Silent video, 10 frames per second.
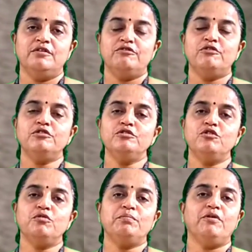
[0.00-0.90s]
fourth
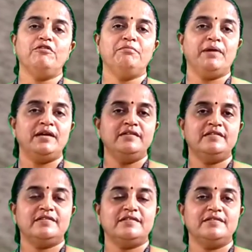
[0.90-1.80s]
group of
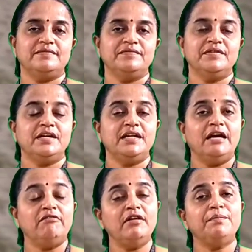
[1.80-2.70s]
mice
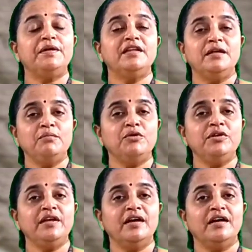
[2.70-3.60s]
developed
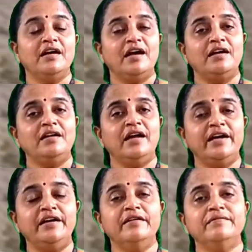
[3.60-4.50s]
pneumonia and
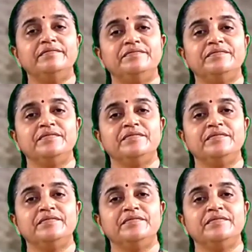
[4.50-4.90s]
died.